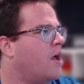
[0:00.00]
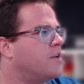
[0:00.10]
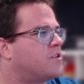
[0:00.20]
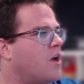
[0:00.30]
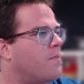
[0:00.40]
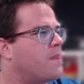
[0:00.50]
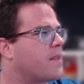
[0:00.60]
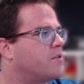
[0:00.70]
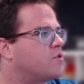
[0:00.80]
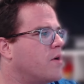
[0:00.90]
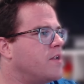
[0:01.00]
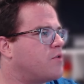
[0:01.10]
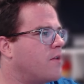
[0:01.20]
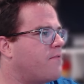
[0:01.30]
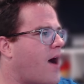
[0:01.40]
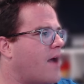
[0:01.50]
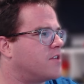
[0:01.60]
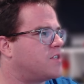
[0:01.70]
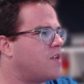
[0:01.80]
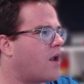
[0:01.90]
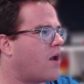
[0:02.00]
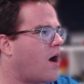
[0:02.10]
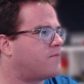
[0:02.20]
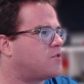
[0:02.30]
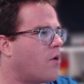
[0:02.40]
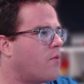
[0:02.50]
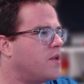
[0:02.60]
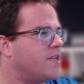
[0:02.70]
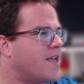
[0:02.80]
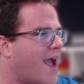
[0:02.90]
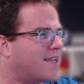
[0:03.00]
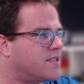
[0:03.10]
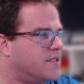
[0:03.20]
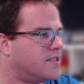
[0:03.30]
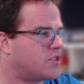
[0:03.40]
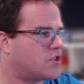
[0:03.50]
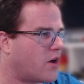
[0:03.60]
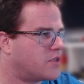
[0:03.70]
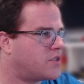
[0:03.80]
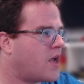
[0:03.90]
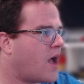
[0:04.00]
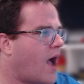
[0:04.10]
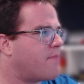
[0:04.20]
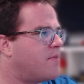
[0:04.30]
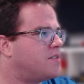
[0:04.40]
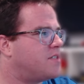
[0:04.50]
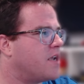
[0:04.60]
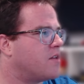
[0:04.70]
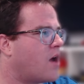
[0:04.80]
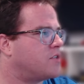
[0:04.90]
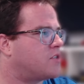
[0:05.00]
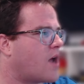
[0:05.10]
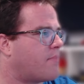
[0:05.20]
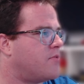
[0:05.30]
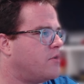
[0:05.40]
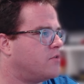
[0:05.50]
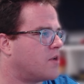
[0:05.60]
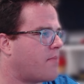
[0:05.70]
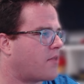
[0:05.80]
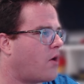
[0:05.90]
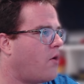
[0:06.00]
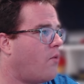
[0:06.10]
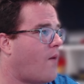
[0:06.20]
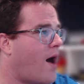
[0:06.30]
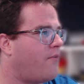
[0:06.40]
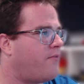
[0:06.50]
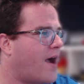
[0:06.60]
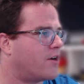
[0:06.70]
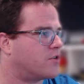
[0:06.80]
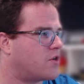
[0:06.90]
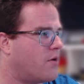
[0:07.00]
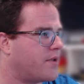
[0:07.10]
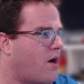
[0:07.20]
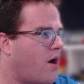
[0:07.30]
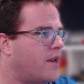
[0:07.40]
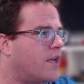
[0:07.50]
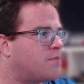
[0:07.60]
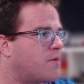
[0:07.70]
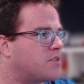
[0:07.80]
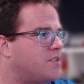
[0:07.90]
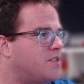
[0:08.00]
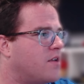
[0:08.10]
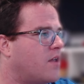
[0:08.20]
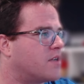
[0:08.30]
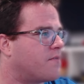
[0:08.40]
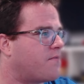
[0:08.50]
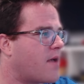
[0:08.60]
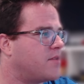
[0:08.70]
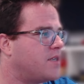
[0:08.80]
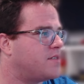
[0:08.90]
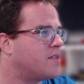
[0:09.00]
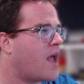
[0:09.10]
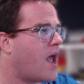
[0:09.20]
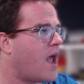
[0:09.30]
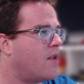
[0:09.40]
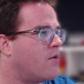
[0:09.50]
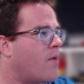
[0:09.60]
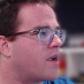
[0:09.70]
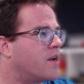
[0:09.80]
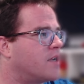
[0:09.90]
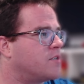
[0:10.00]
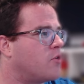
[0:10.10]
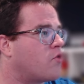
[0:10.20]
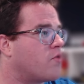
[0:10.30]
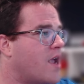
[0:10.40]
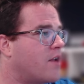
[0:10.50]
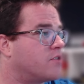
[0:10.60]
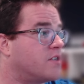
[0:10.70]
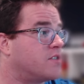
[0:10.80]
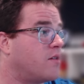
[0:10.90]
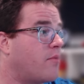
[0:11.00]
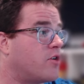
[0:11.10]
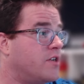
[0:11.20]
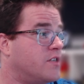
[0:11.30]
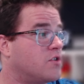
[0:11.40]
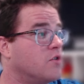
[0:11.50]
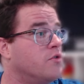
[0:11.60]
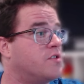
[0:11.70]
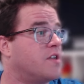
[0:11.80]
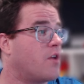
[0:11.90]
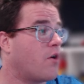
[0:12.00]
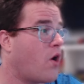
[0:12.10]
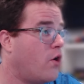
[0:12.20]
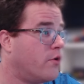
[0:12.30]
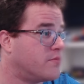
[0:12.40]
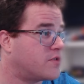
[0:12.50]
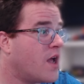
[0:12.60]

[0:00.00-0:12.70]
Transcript: So 2025 is not off to a really excellent start. I've been seeing nonstop news about the whole wildfires going on, especially seeing lots of families and recognizable creators and celebrities losing their homes.